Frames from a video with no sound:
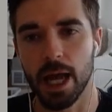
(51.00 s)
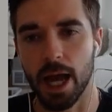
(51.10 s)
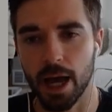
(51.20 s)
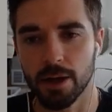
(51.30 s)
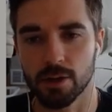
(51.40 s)

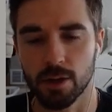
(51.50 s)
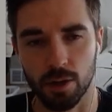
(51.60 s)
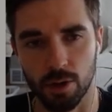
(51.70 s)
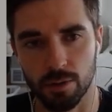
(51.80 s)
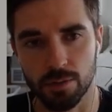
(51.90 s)
at the
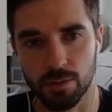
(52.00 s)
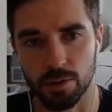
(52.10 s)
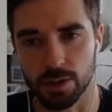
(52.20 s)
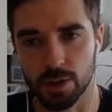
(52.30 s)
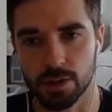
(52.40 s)
curved
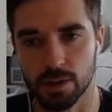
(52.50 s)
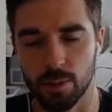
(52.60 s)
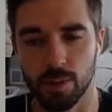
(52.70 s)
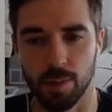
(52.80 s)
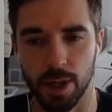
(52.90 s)
divisions that
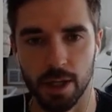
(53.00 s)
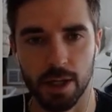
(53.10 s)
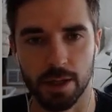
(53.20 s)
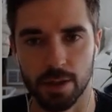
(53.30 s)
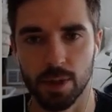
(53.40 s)
we made
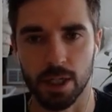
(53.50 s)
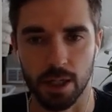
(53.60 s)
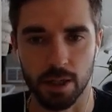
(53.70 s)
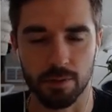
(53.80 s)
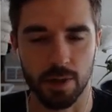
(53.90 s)
at the
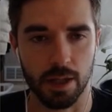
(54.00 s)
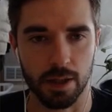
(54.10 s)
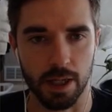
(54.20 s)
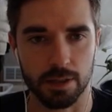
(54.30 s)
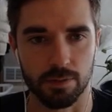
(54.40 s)
beginning of that
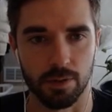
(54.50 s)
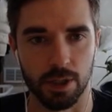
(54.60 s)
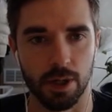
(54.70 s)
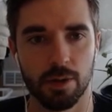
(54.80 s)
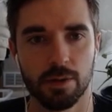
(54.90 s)
last
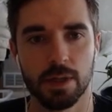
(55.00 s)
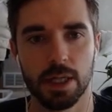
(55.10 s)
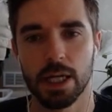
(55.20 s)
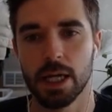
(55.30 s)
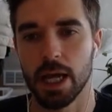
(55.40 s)
video,
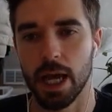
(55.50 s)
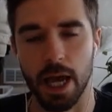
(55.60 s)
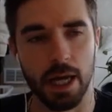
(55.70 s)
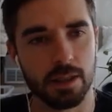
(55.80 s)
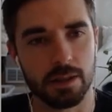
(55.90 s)

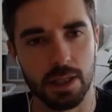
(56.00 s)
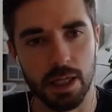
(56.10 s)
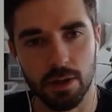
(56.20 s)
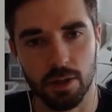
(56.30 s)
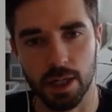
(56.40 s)
and
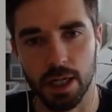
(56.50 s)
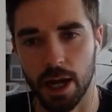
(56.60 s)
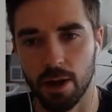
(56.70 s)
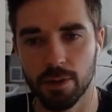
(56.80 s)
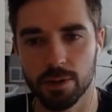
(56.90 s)
take a look at
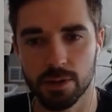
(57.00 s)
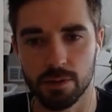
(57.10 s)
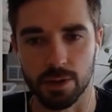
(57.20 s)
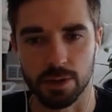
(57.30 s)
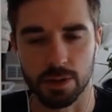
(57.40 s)
how those
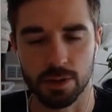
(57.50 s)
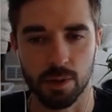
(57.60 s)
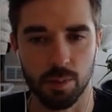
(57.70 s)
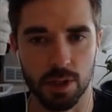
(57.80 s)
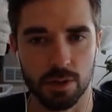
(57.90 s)
divisions
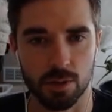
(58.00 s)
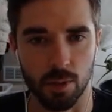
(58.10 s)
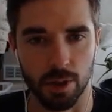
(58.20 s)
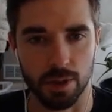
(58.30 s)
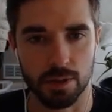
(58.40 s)
can be
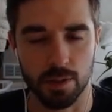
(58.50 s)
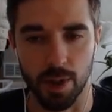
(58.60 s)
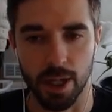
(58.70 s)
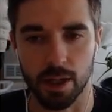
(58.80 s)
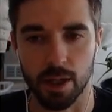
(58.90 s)
distorted to
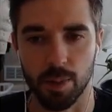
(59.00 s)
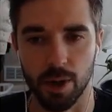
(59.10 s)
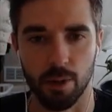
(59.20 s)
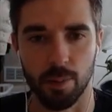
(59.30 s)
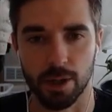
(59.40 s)
make a
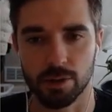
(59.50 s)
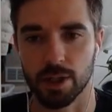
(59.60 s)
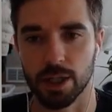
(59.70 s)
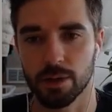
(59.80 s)
parametric